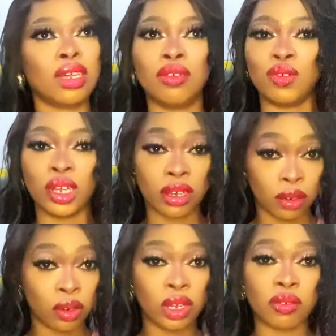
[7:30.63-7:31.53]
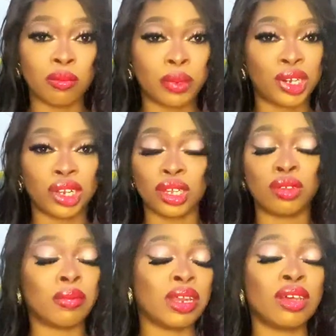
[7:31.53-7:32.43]
if you're not even patient, you
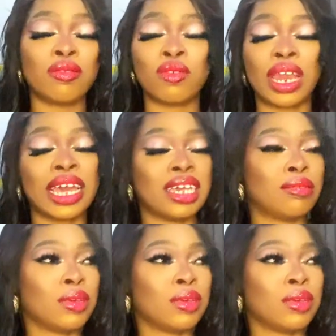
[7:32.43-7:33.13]
might not even like it,